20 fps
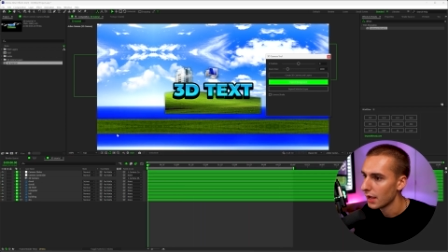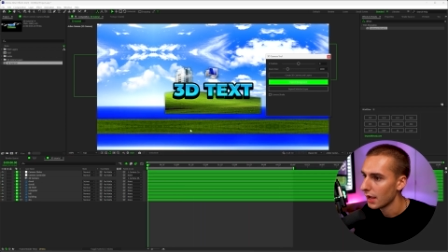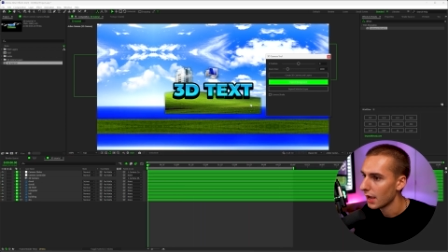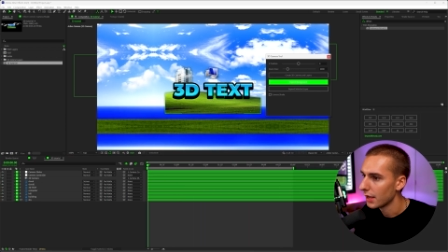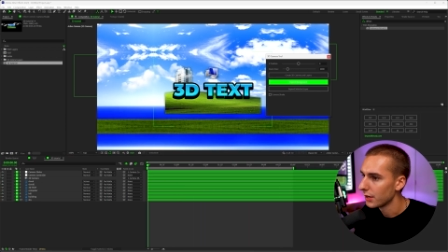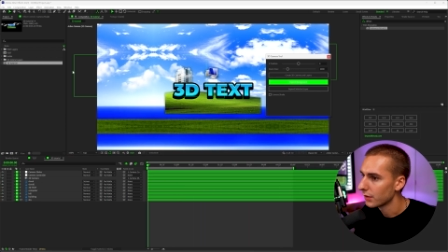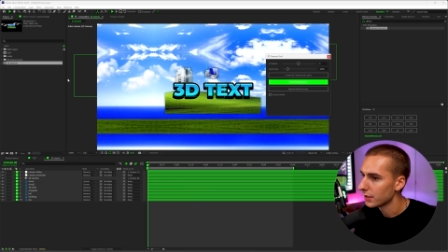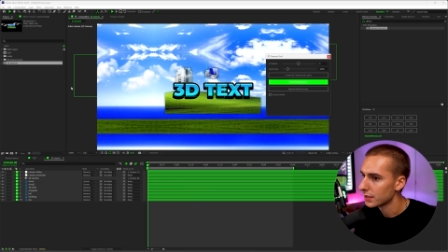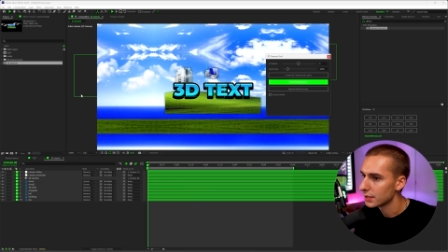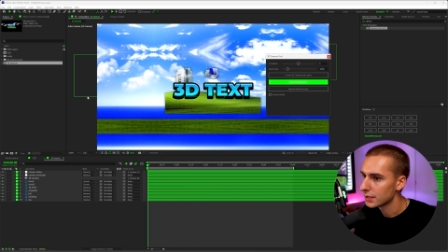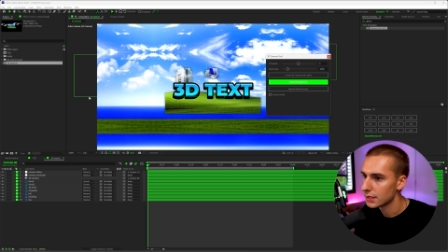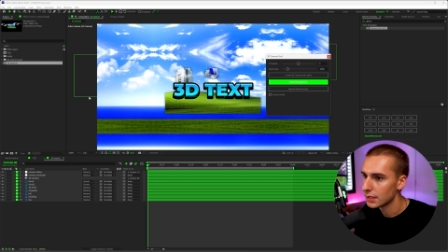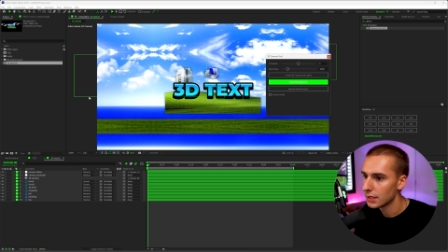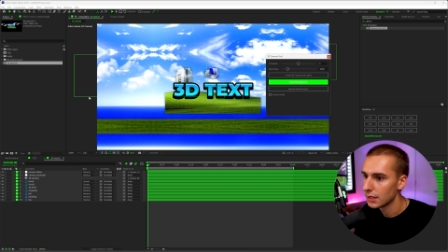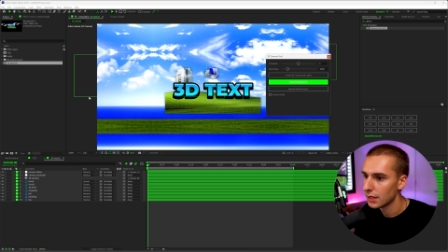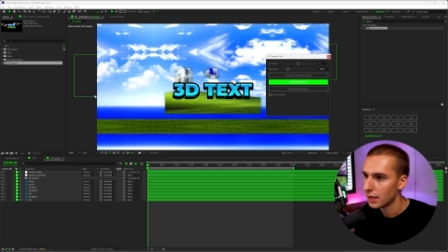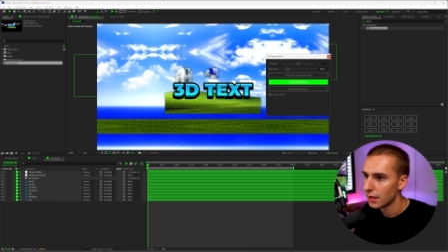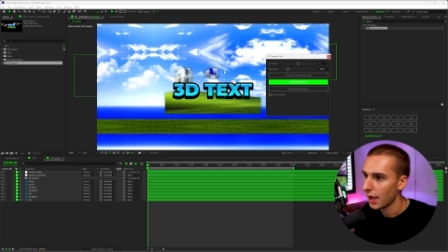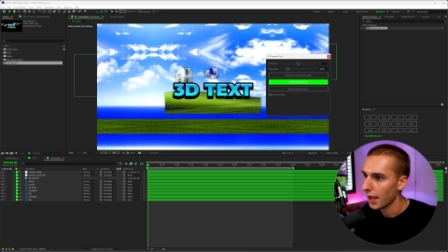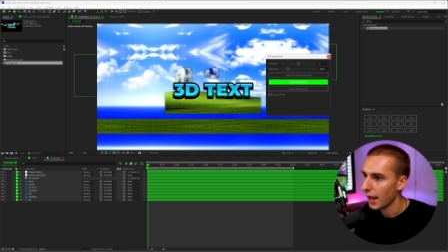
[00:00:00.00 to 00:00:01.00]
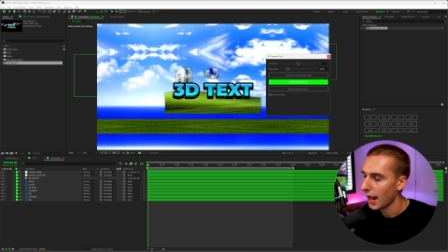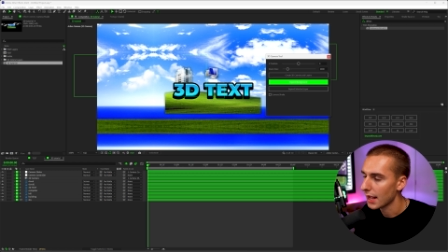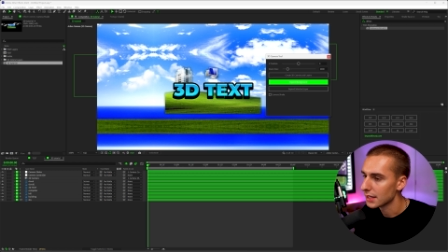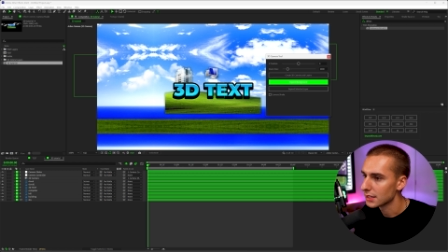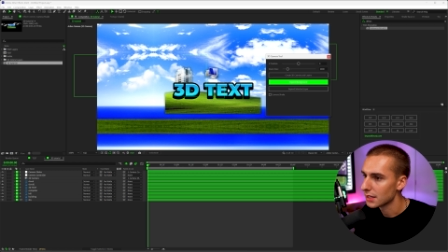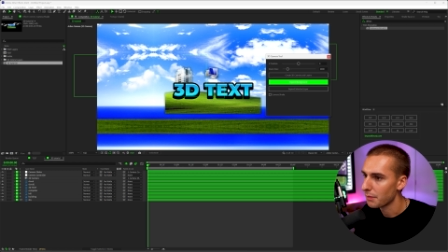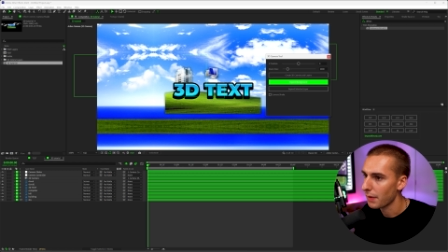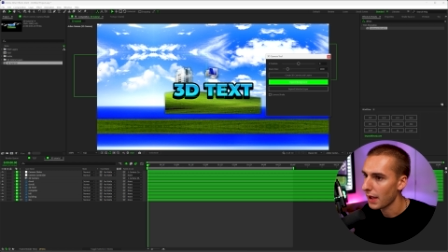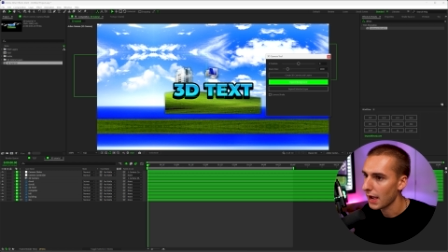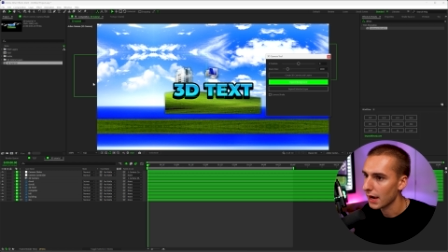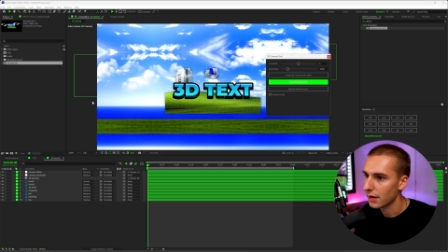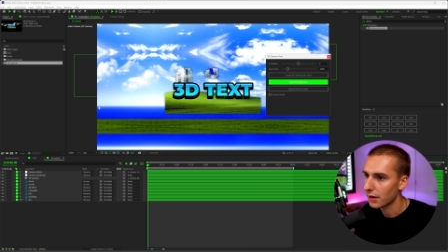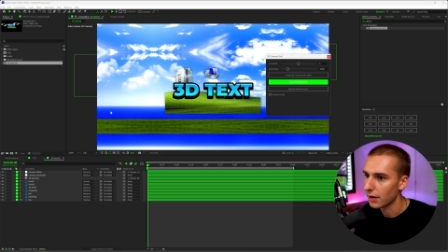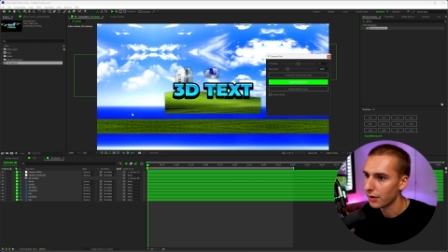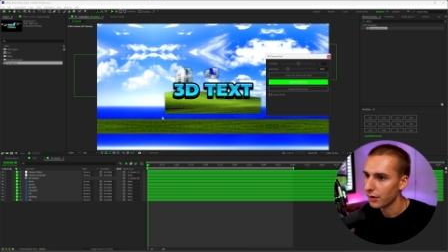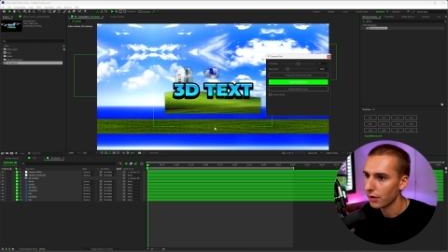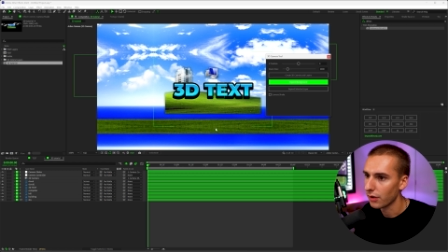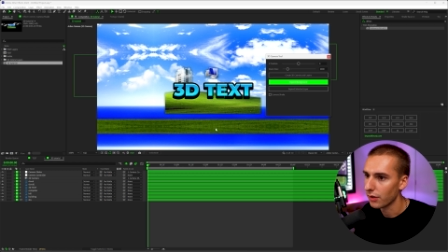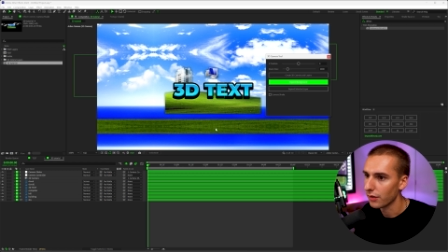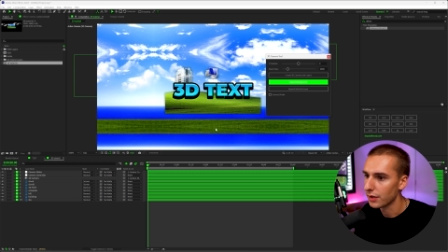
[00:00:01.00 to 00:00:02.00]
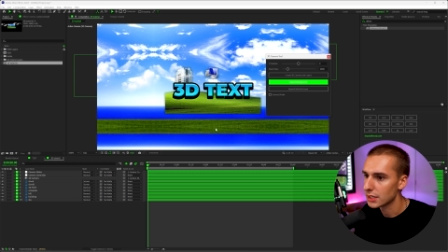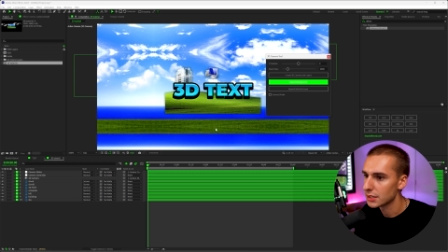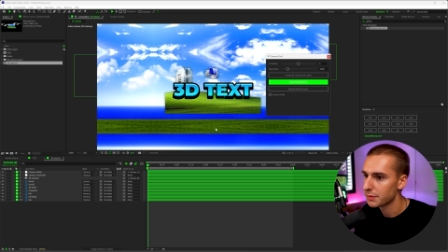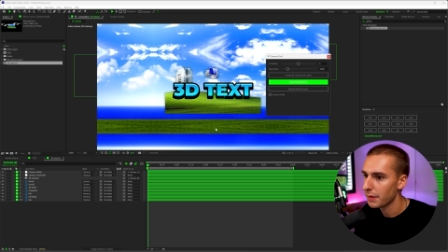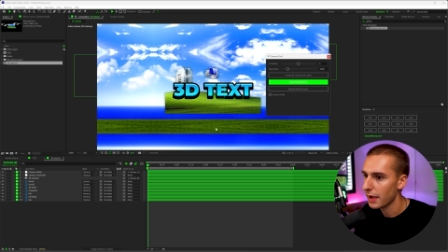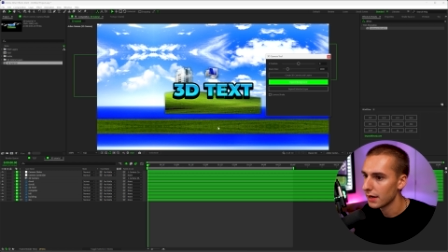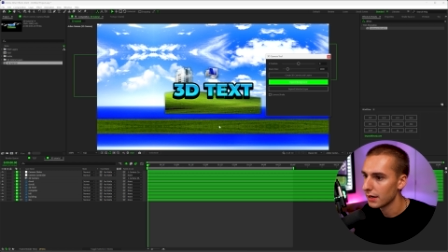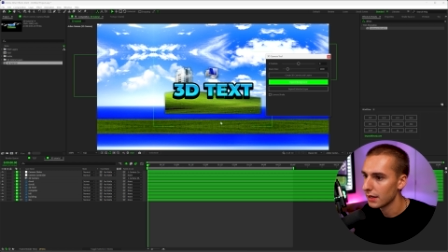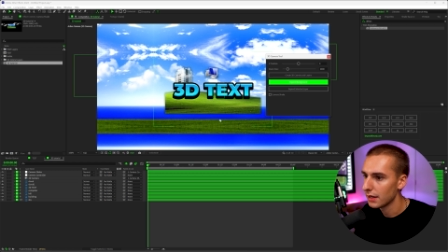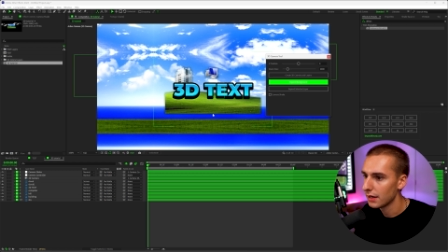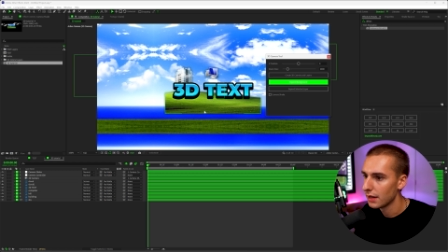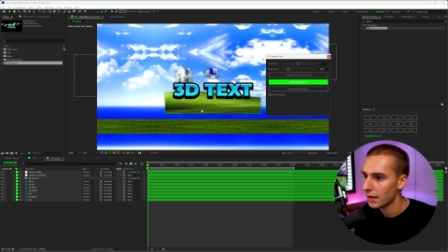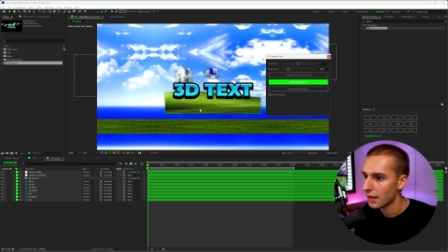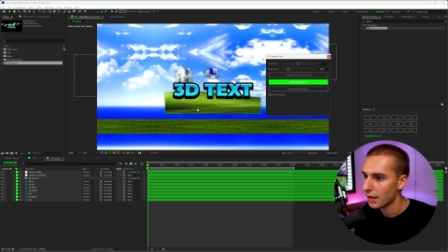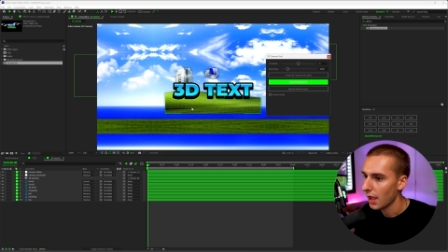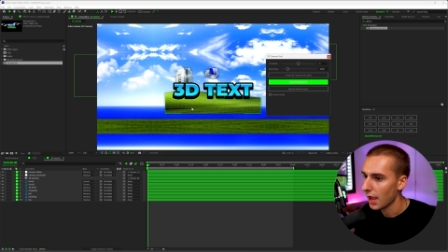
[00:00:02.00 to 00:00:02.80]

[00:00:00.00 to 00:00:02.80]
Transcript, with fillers: and you can see it has the background all expanded